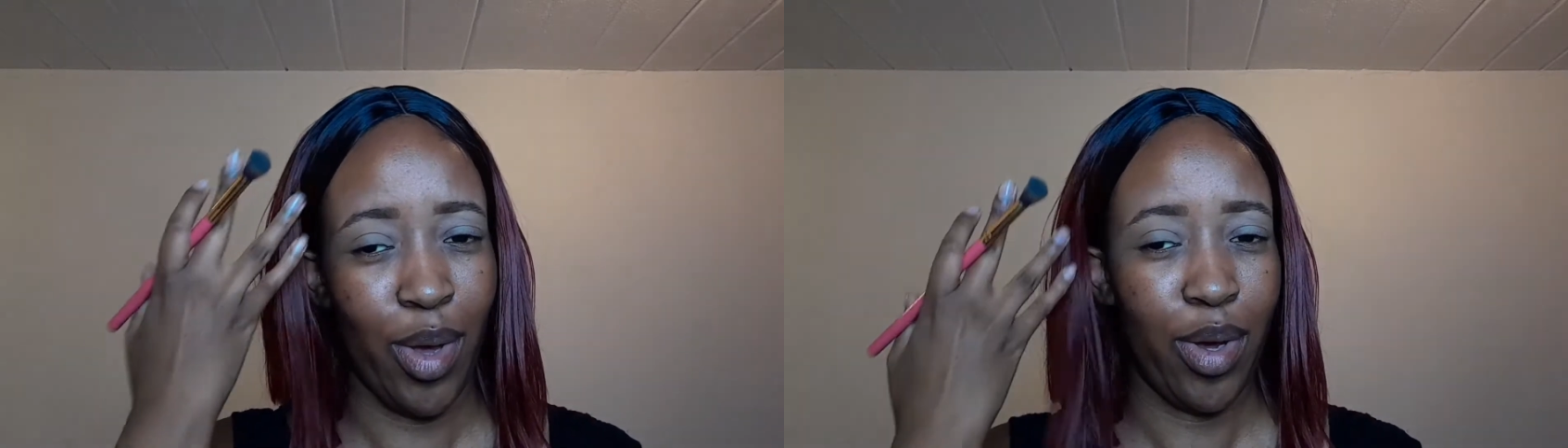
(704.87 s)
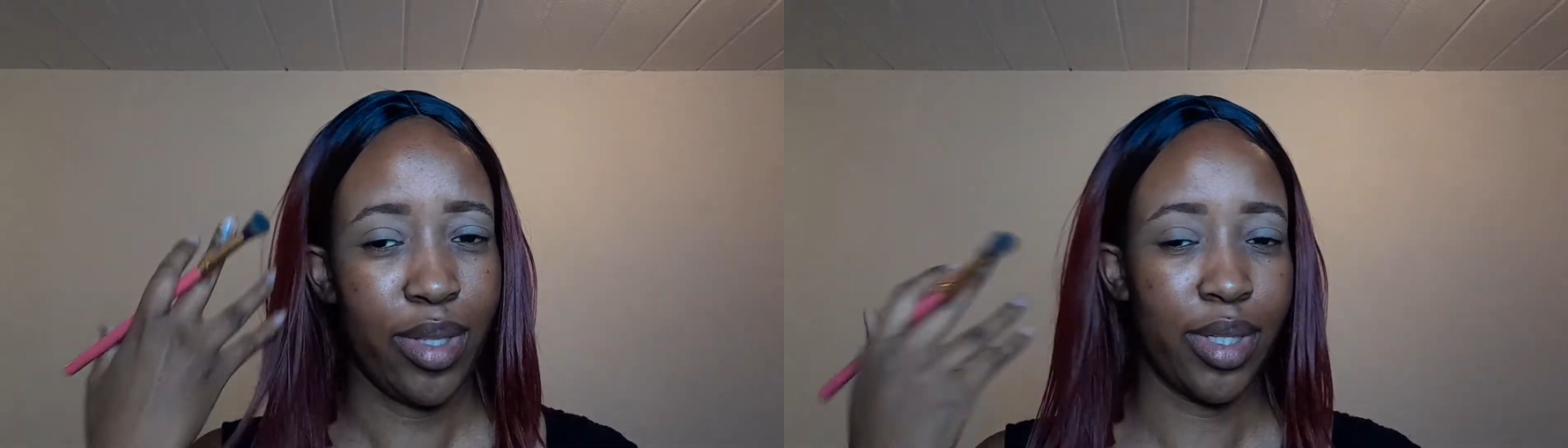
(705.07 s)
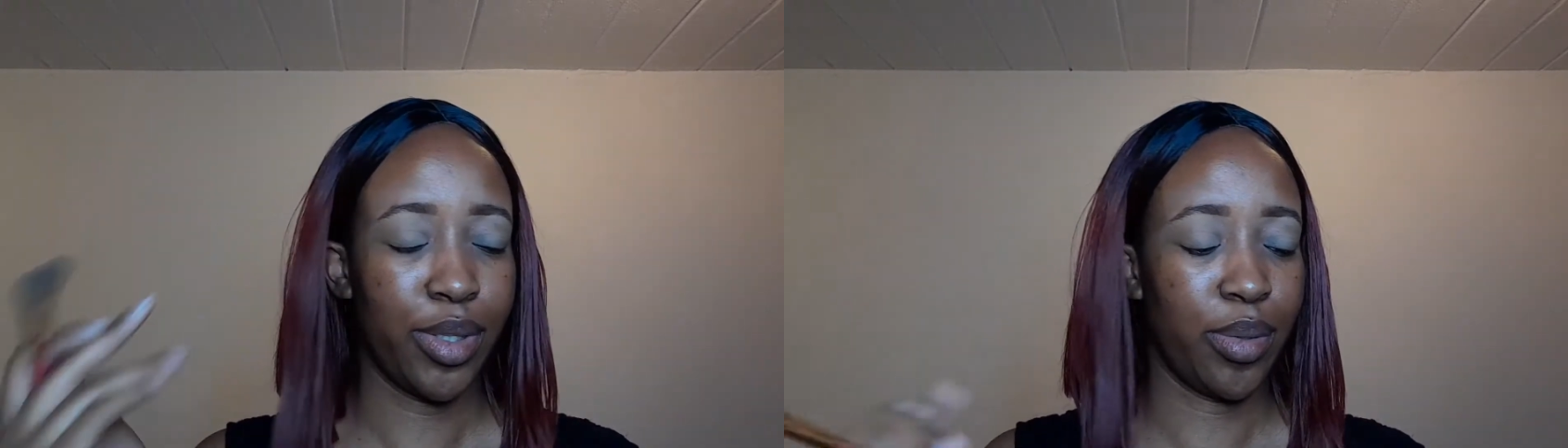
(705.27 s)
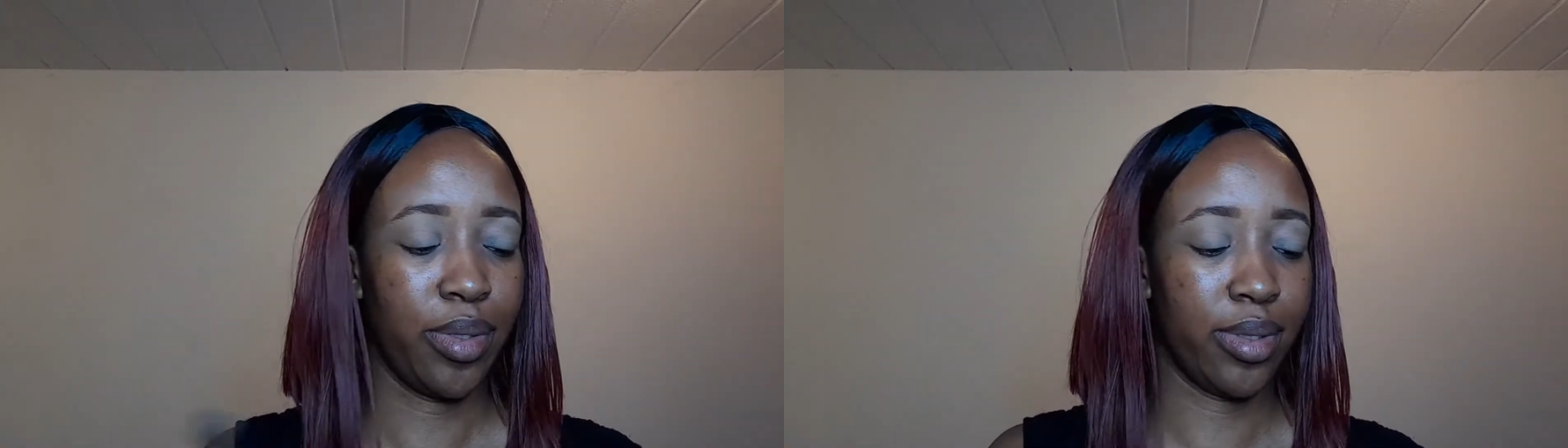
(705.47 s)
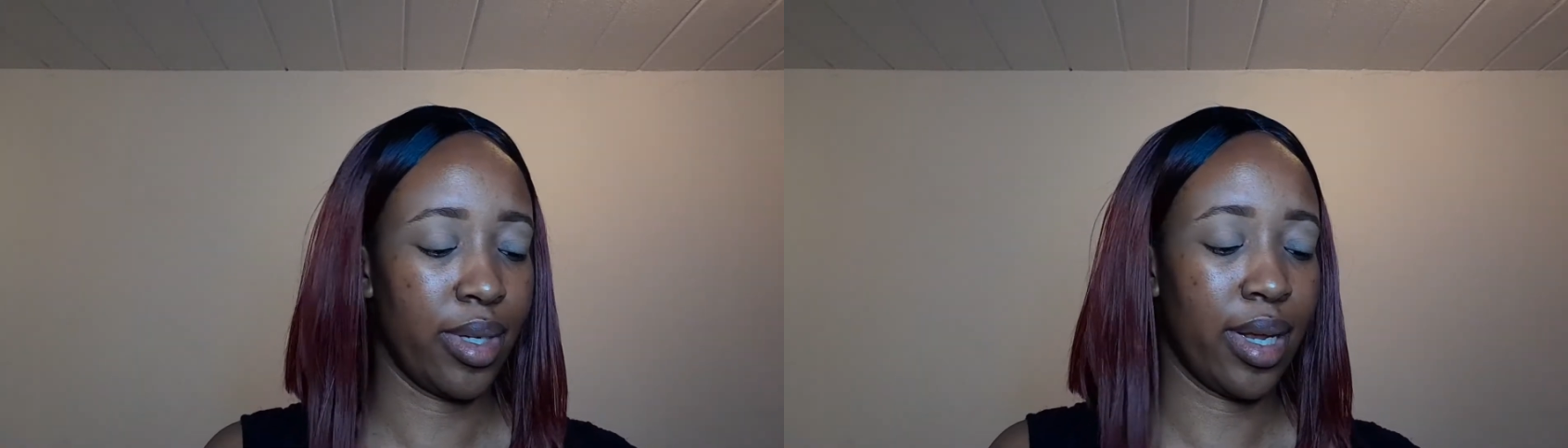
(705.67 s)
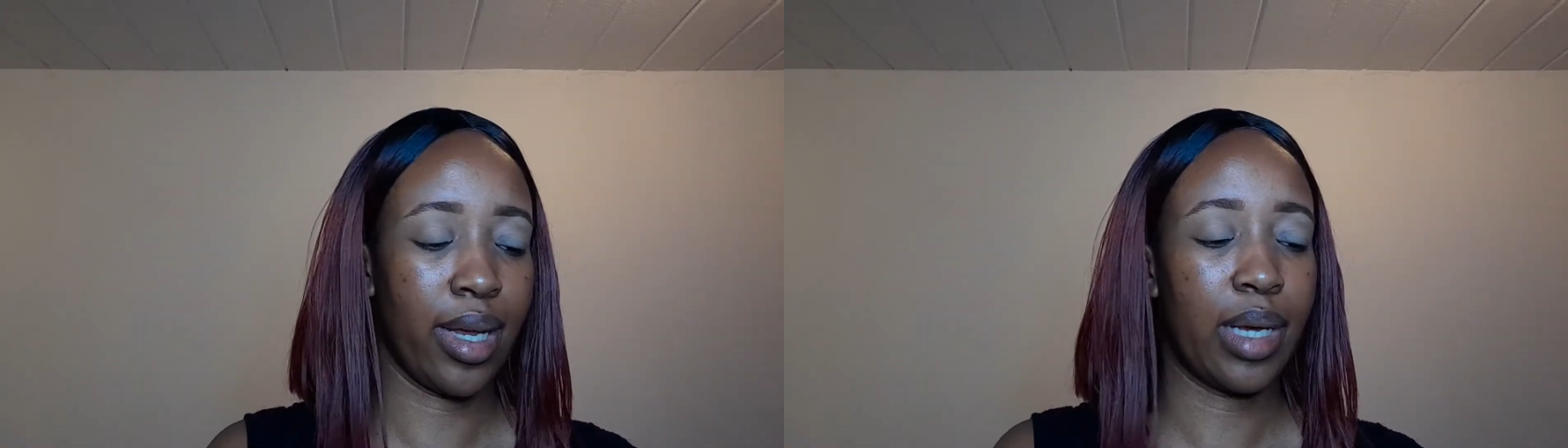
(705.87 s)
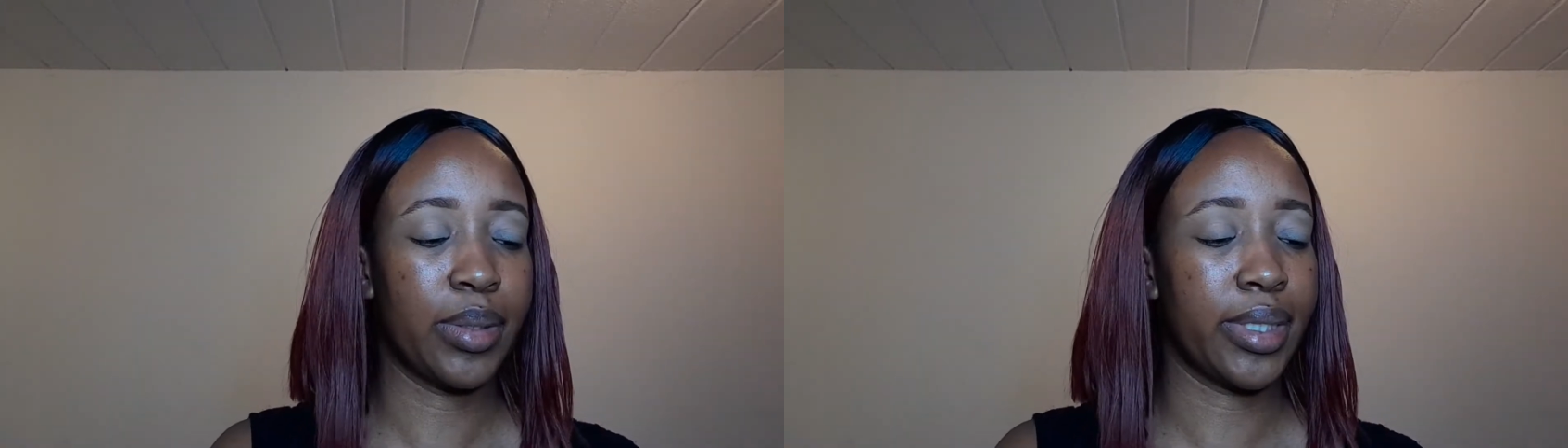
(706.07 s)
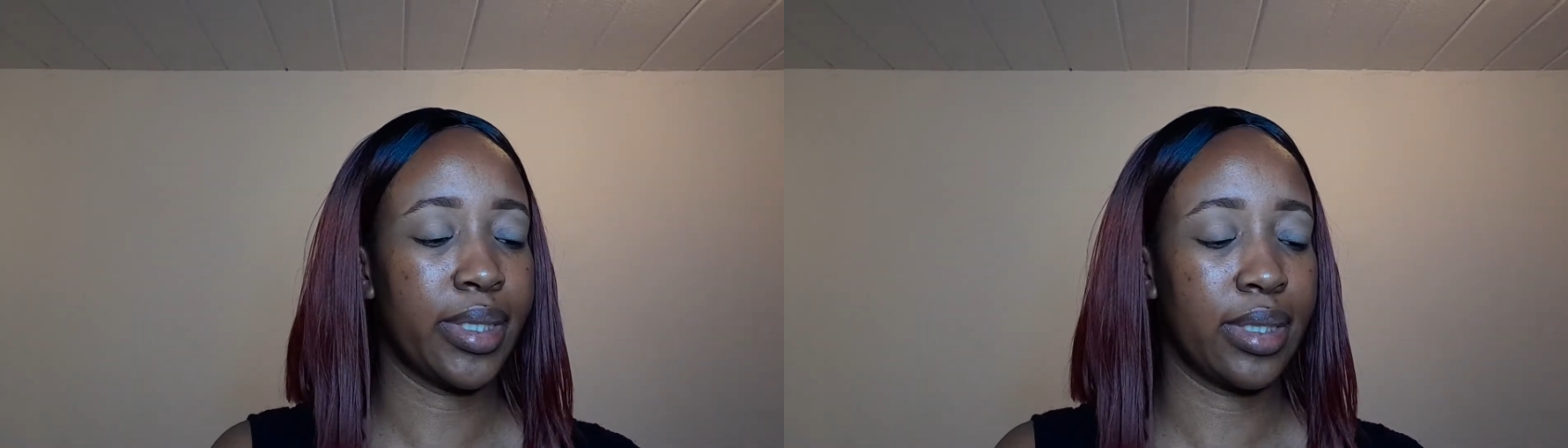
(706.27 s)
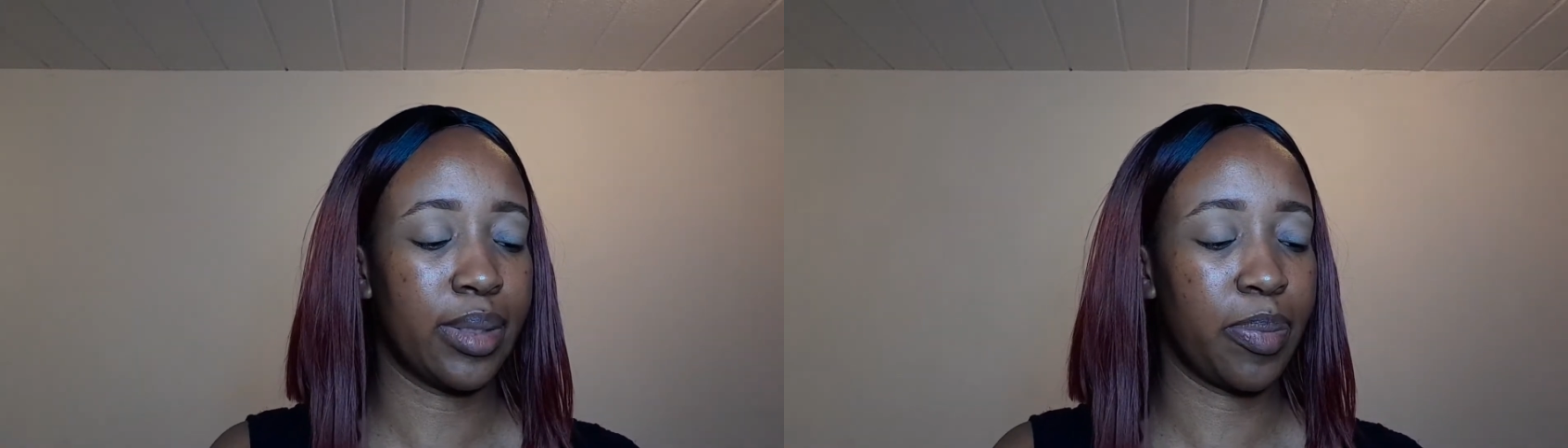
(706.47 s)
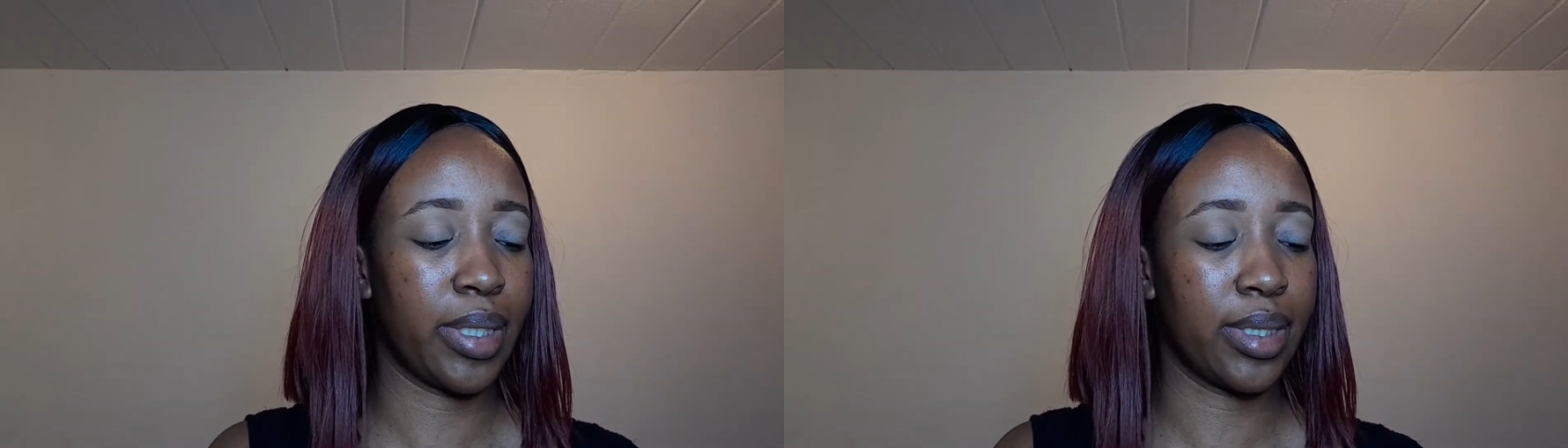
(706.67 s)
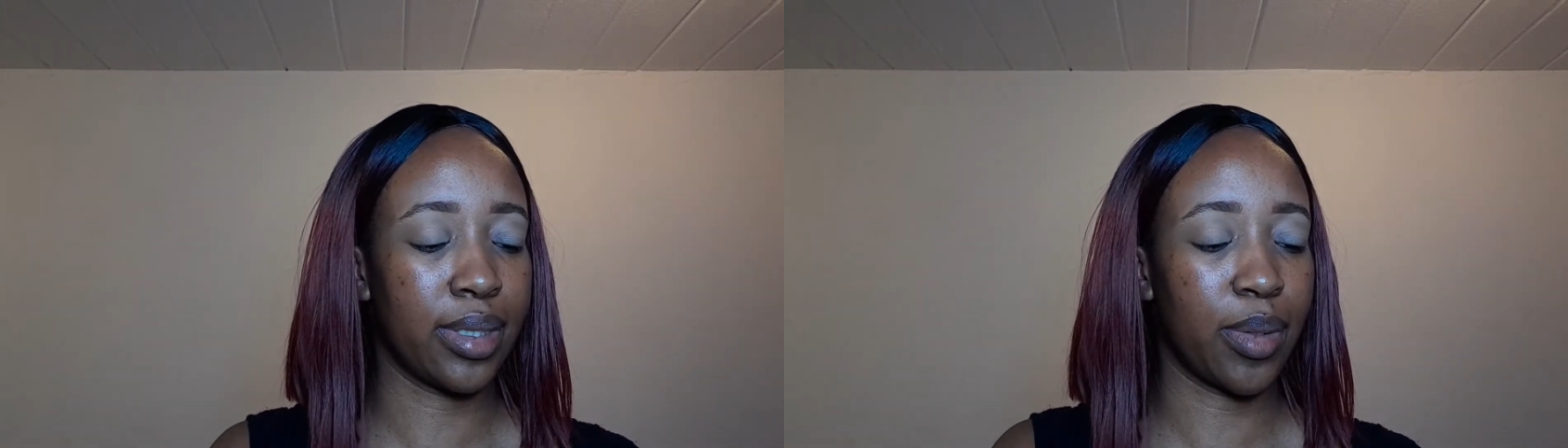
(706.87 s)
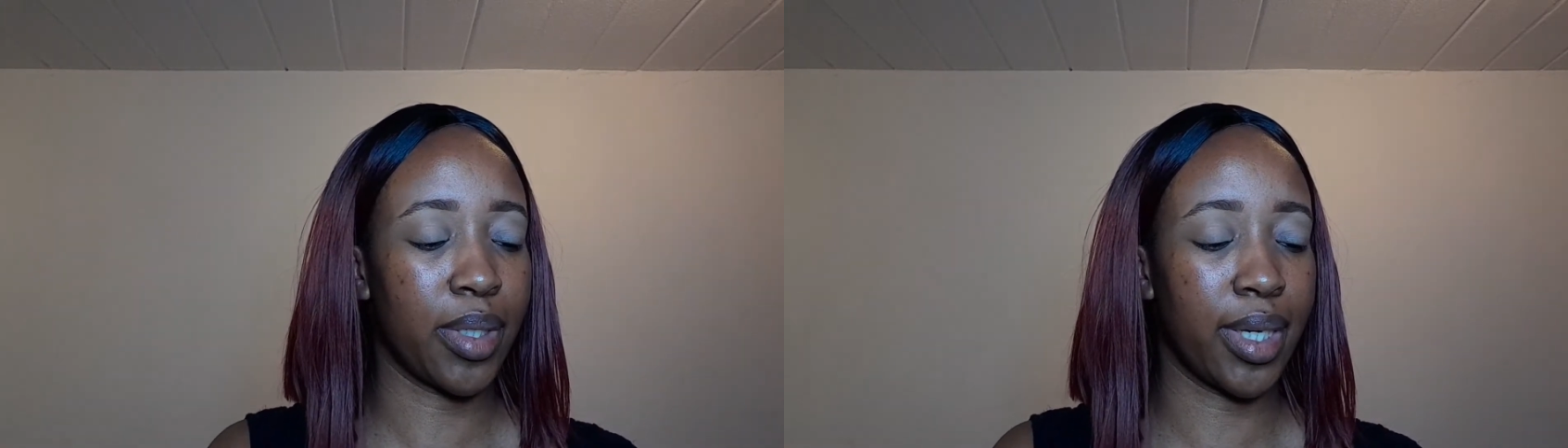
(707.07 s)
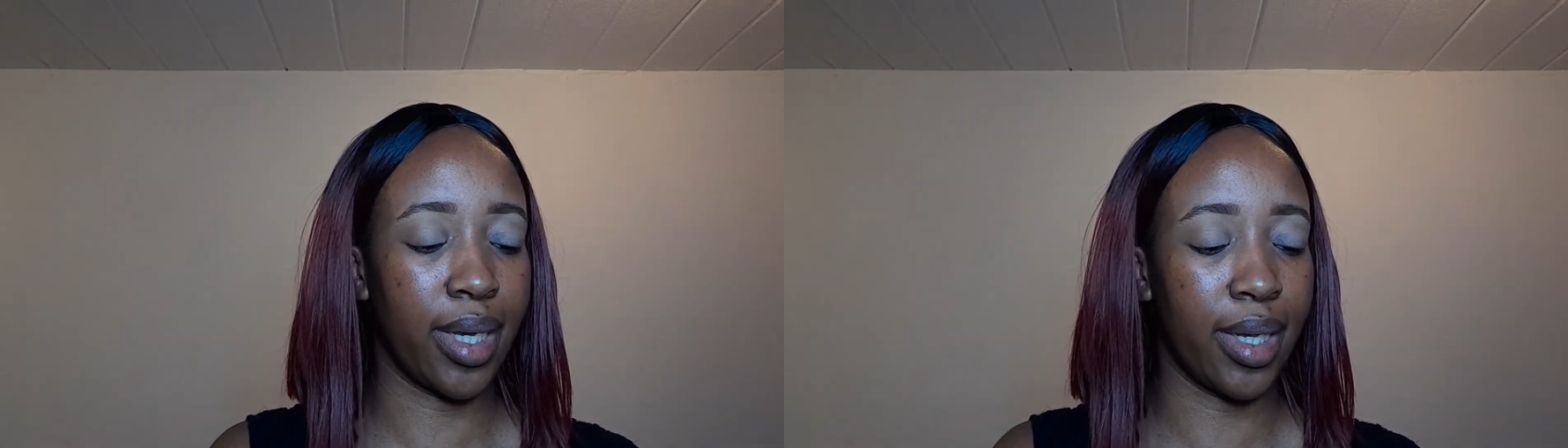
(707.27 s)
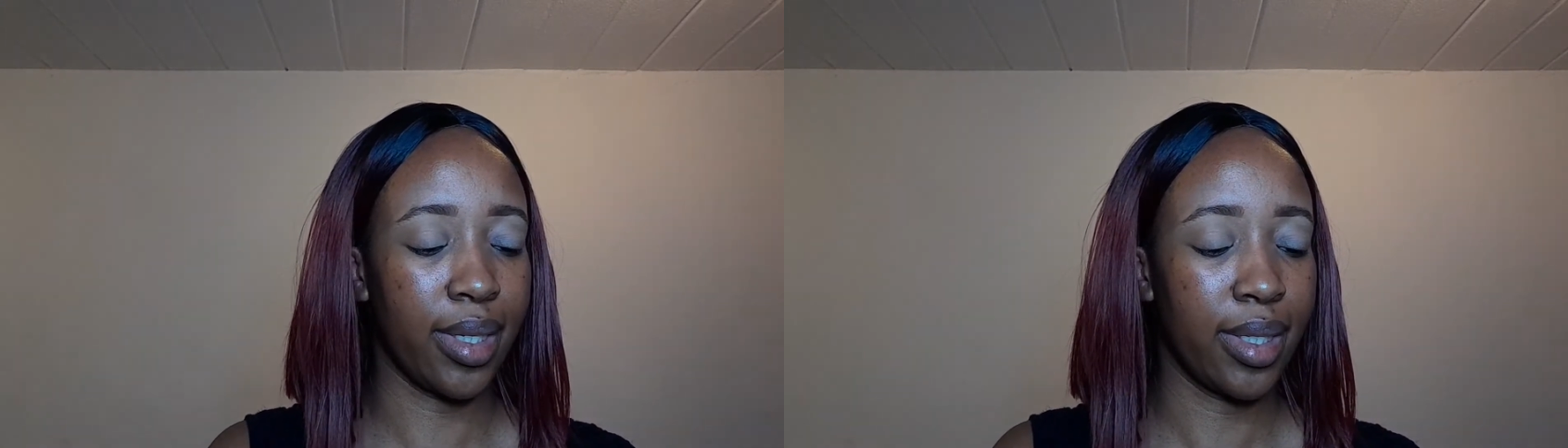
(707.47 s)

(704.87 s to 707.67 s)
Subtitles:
On the show he's an accountant, but okay.